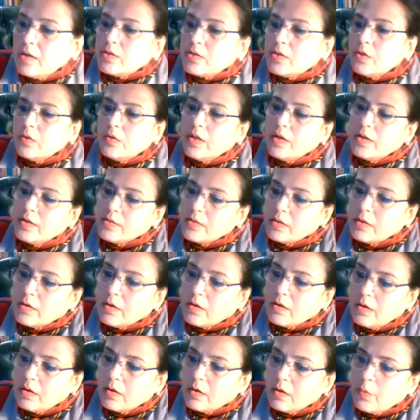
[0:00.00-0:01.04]
So there is
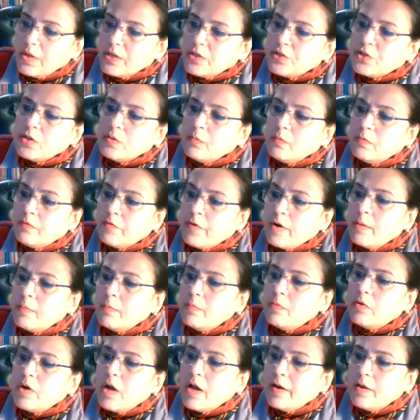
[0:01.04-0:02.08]
a question
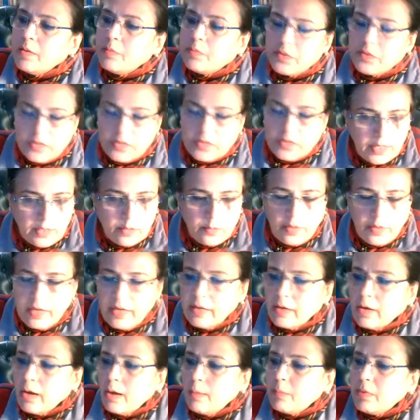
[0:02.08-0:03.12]
from Murari Prasad while
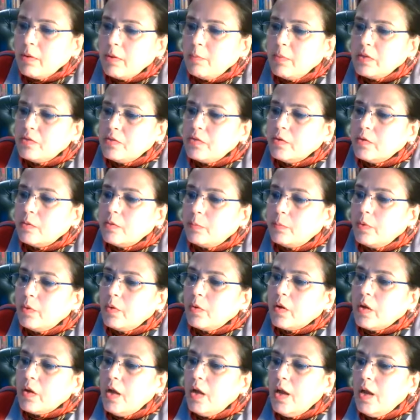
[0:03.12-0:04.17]
he compliments your
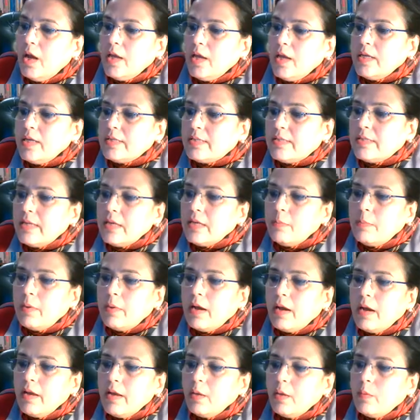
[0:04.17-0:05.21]
book. He's saying
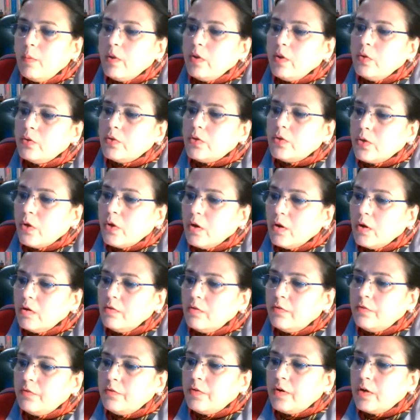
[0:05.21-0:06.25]
when you talk
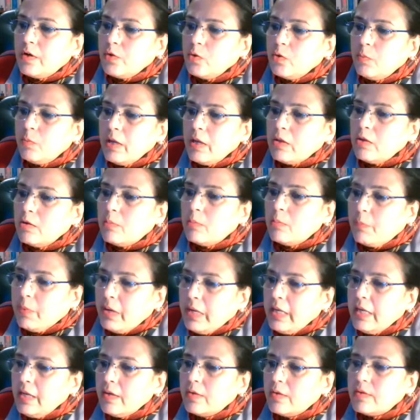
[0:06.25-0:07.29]
of, you make your
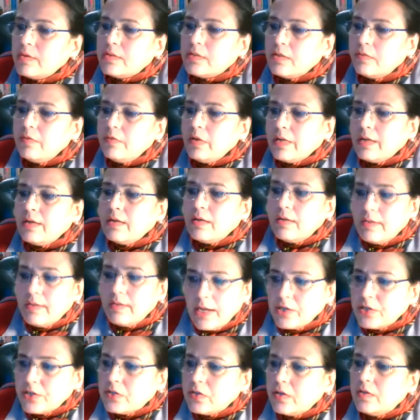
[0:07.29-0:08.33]
plea on civic
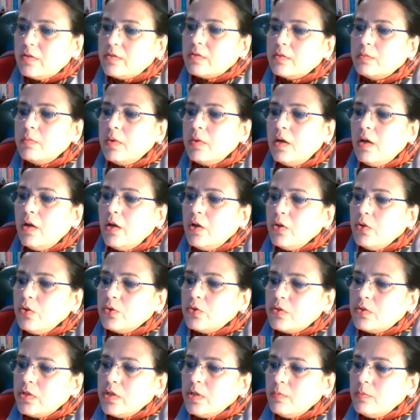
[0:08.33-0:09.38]
nationalism,
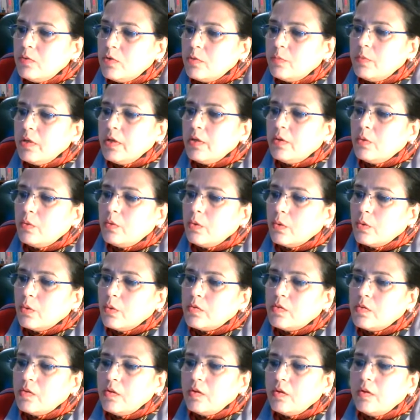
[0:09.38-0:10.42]
you seem to be
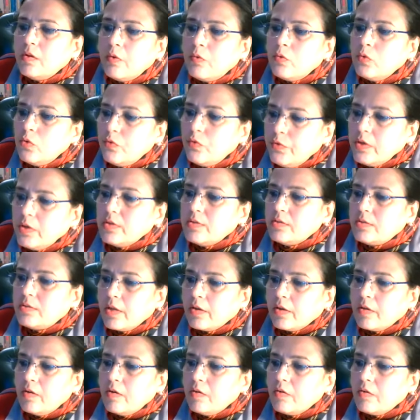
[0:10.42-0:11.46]
endorsing Nehruvian
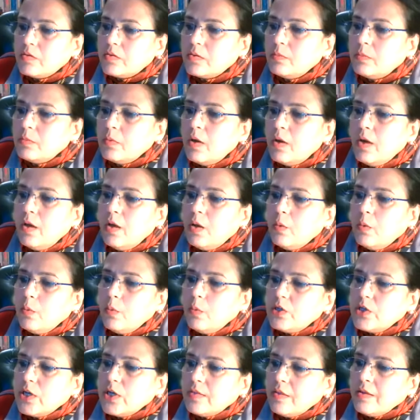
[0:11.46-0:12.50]
secularism,
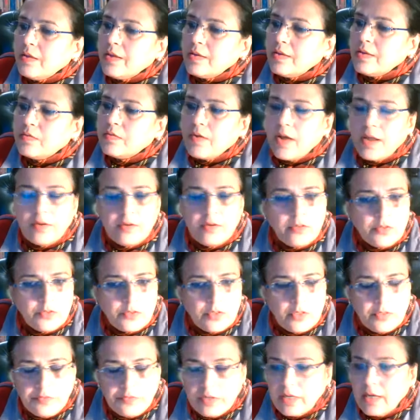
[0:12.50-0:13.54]
which I think has run into
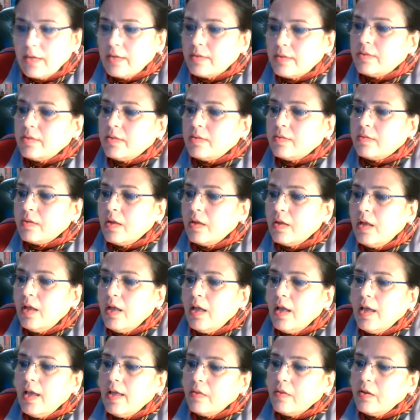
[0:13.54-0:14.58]
difficulties.
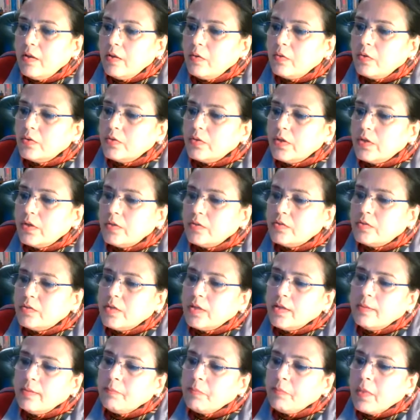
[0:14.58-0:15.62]
And then he goes on to
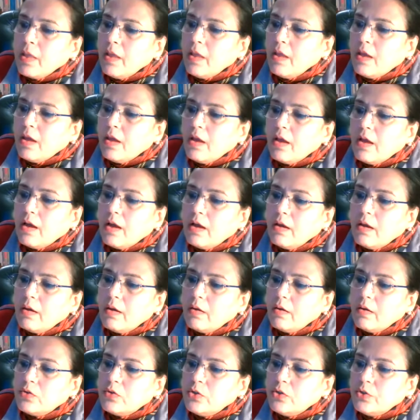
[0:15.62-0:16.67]
say,
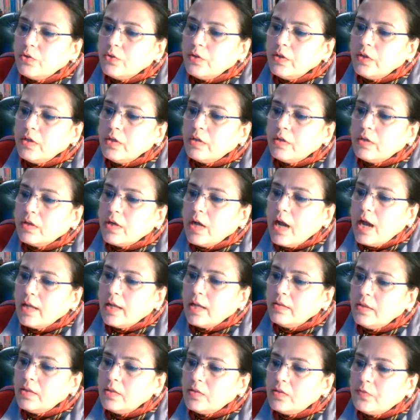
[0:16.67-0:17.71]
do you think
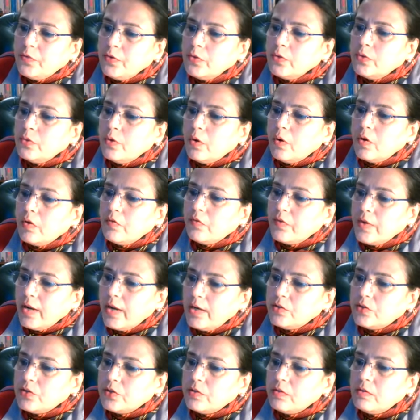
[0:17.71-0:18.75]
Gandhi's view on
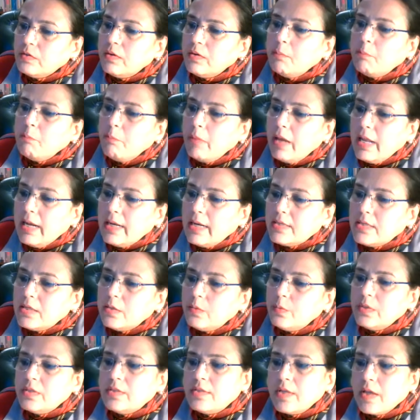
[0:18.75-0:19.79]
religion
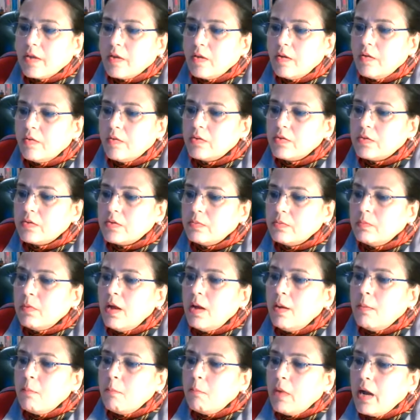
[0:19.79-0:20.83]
melded with secularism
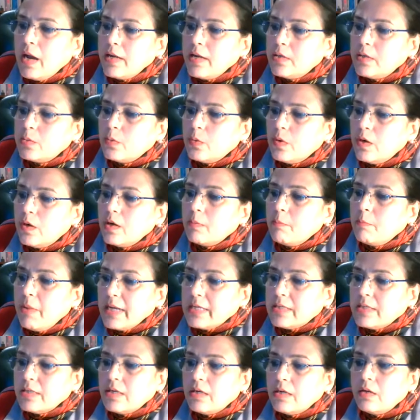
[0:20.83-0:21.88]
might work
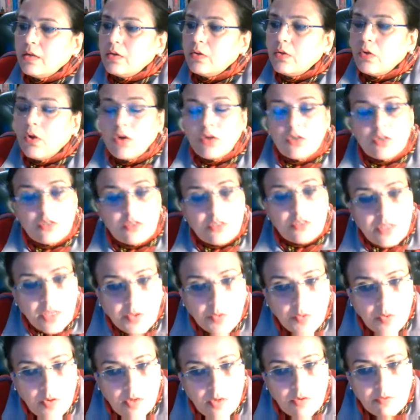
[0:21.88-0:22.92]
better, not
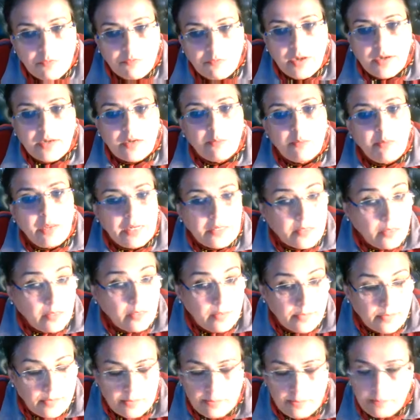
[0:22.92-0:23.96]
secular
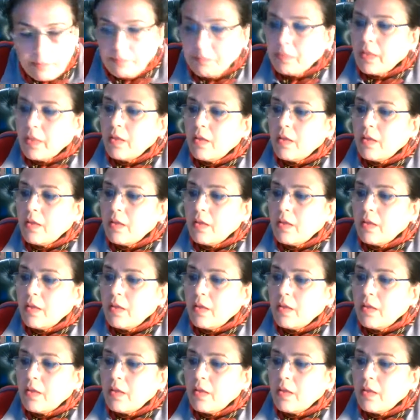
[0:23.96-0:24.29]
fundamentalism?